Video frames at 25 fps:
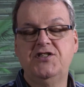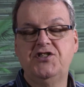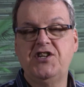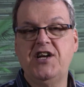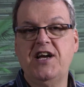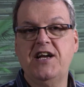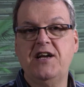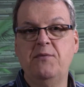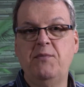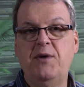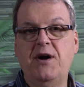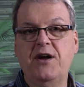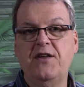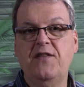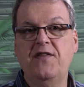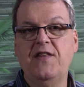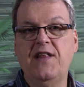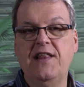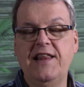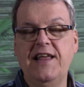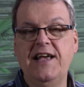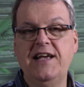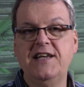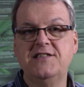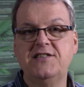check him out on
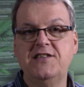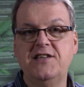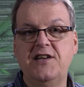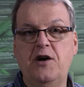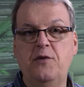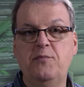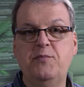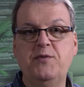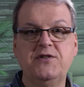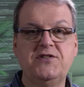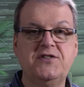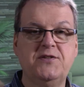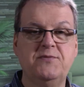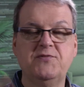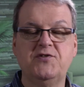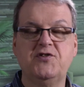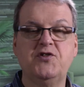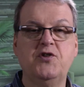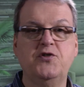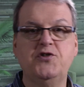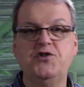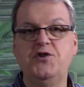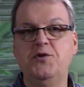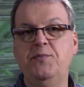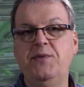the links, and I'll put some
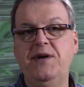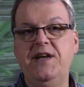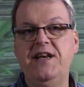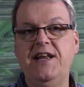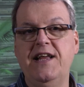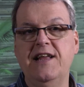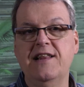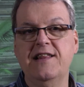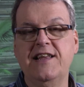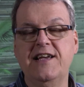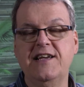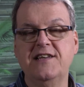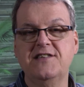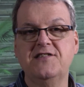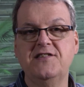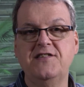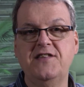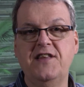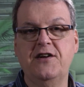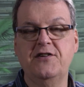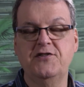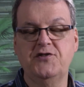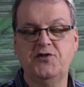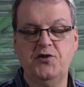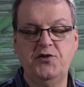social media links
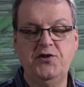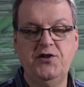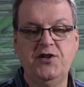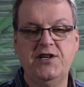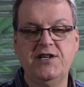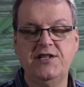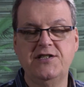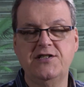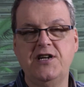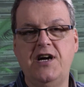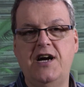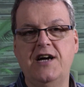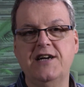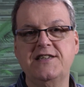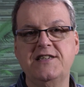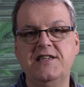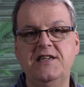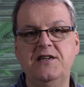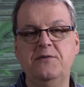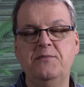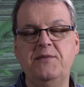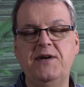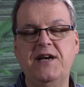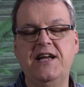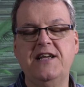in there so you can talk to
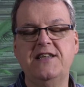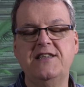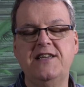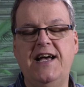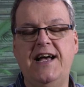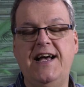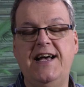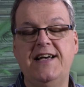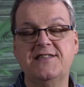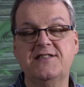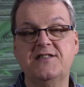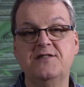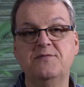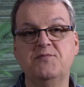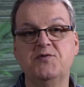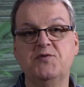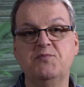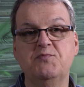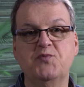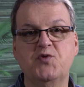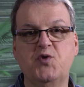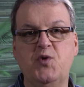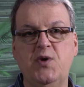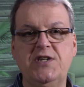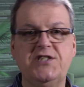him and ask him
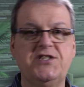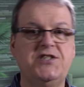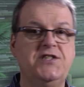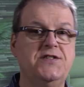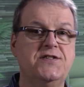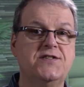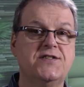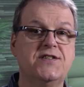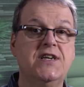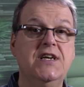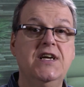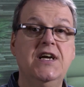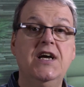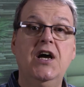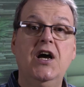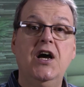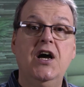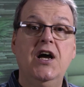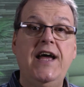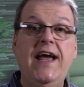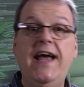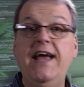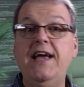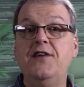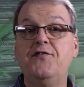some questions.
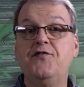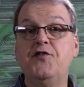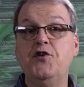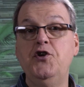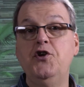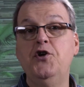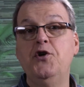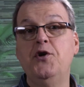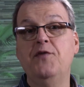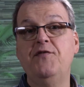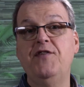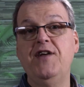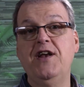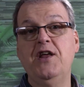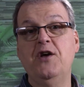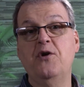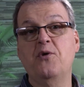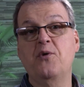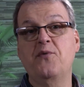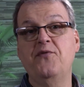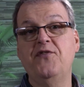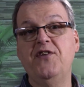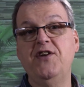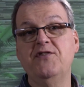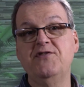Hey, if you're new to
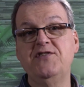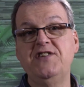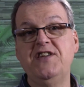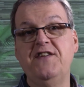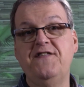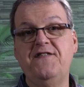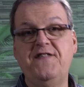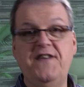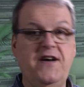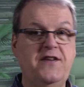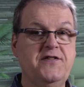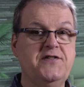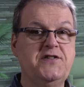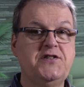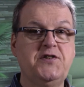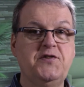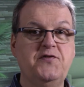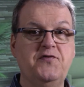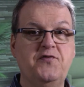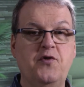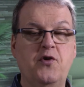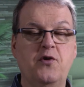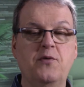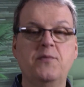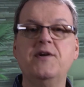Video Revealed and you found this
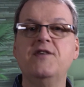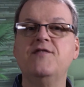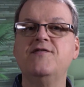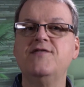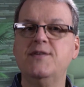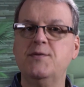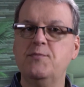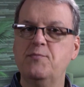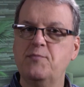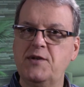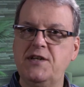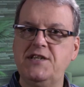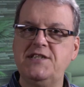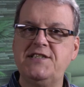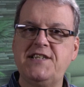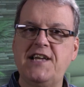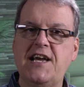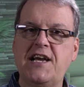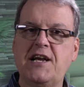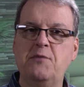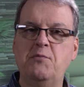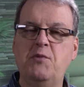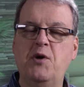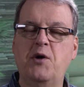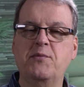informative, please
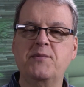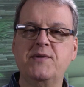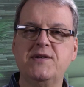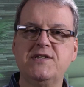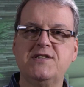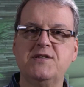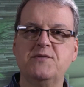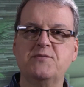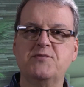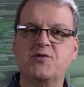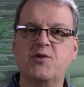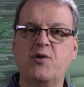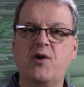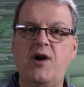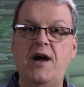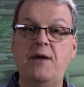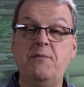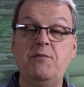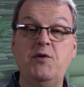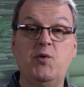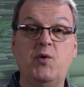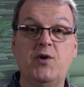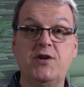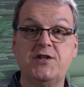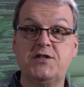take a moment and
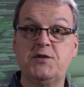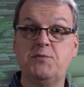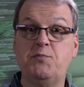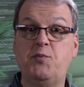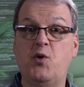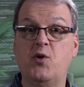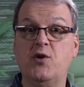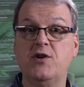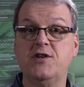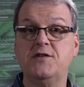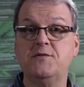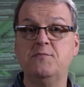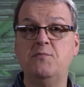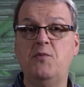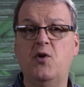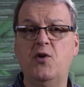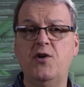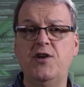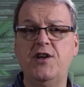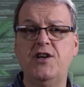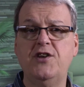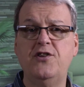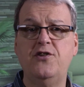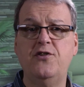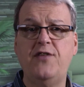subscribe. You want to support us
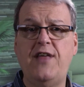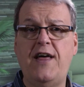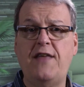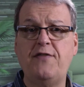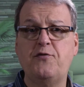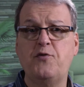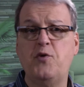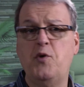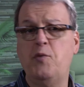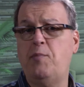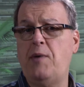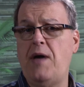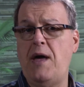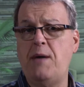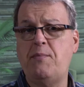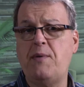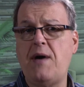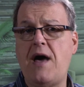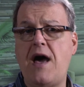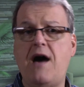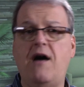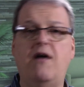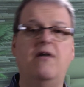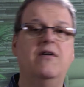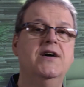more, you can do that through
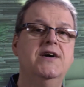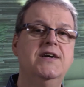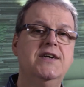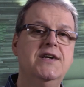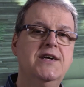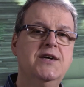PayPal.